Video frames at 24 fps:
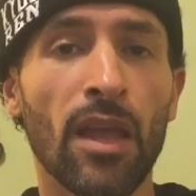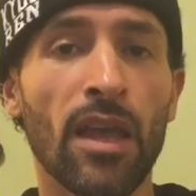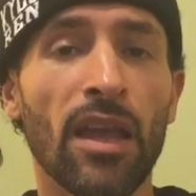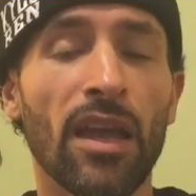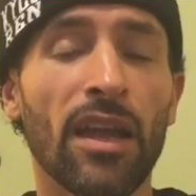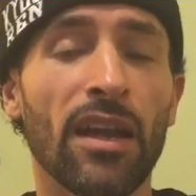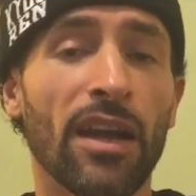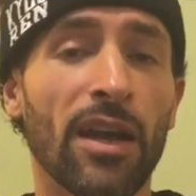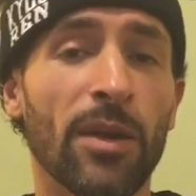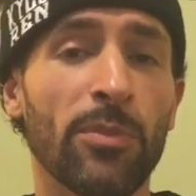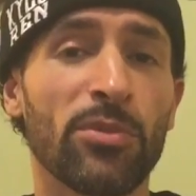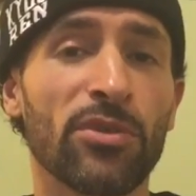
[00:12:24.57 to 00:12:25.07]

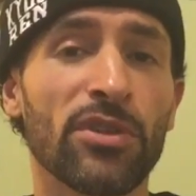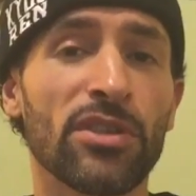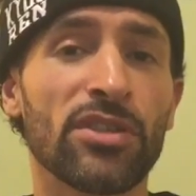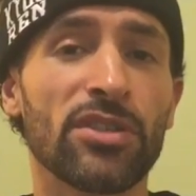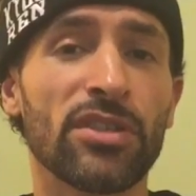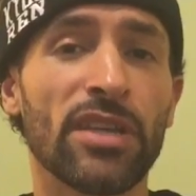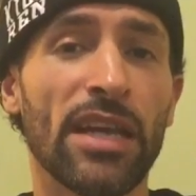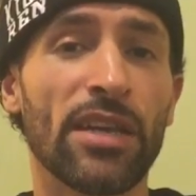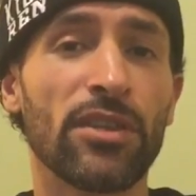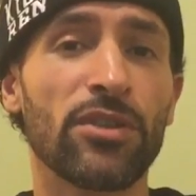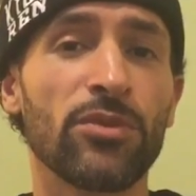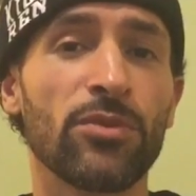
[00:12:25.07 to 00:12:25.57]
And I
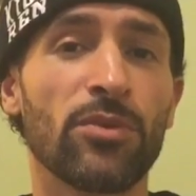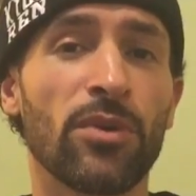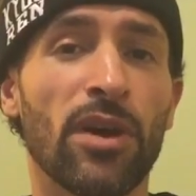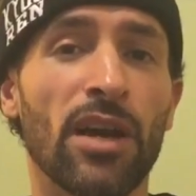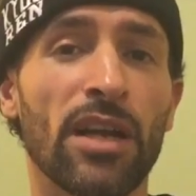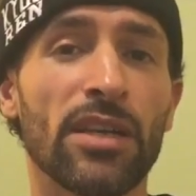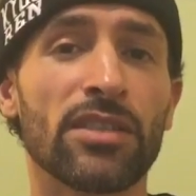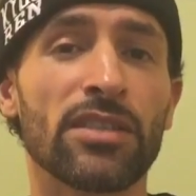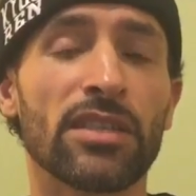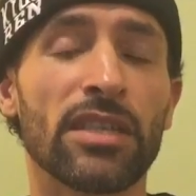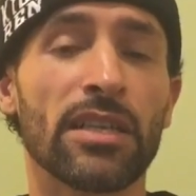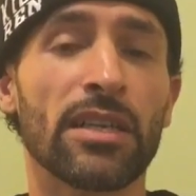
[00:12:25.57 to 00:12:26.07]
appreciate you
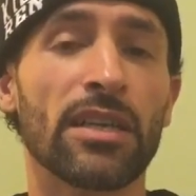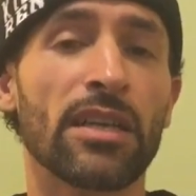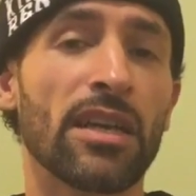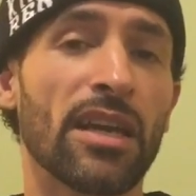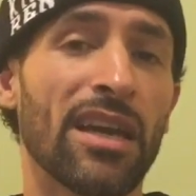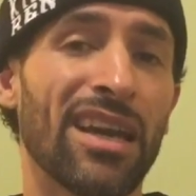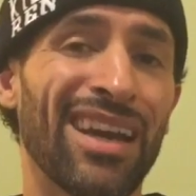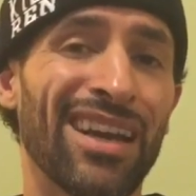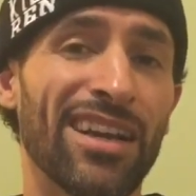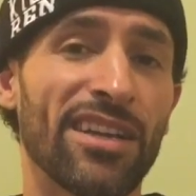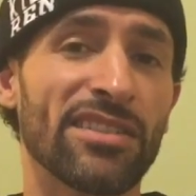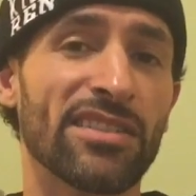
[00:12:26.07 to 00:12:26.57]
watching.
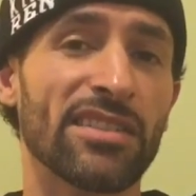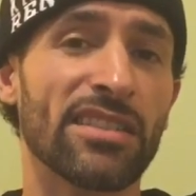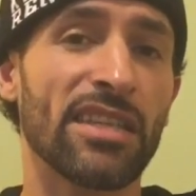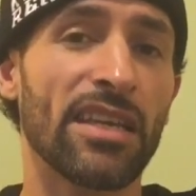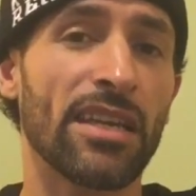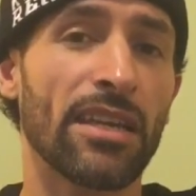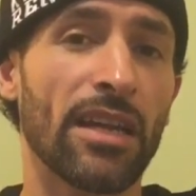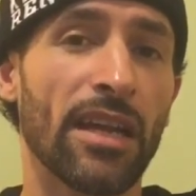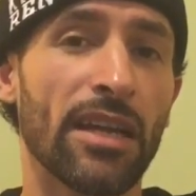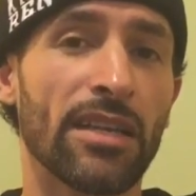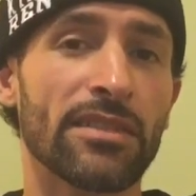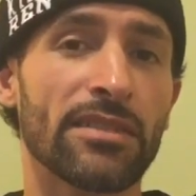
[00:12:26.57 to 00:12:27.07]
And I'll see
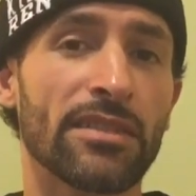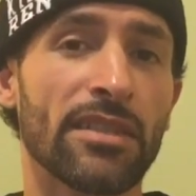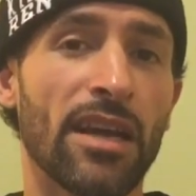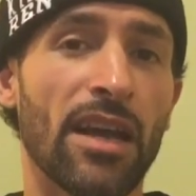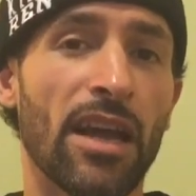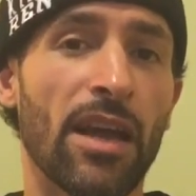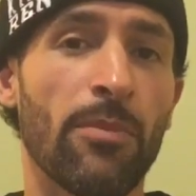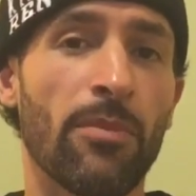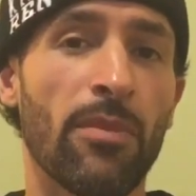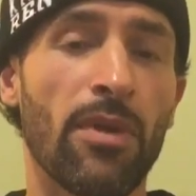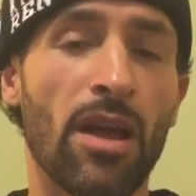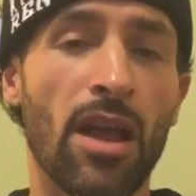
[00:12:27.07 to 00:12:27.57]
you next
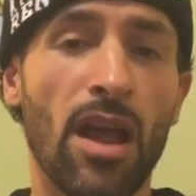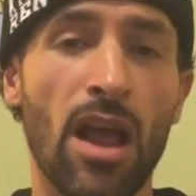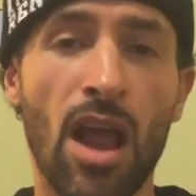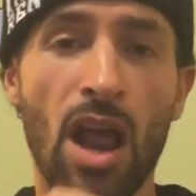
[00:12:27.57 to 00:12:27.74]
time.